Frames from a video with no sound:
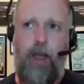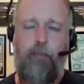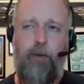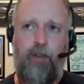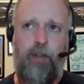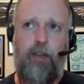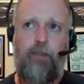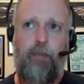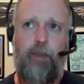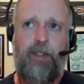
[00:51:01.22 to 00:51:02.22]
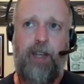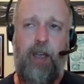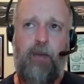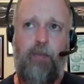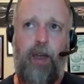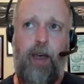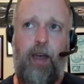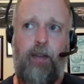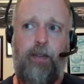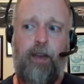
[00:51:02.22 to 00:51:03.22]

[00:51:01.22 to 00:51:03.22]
I believe I'm the same at.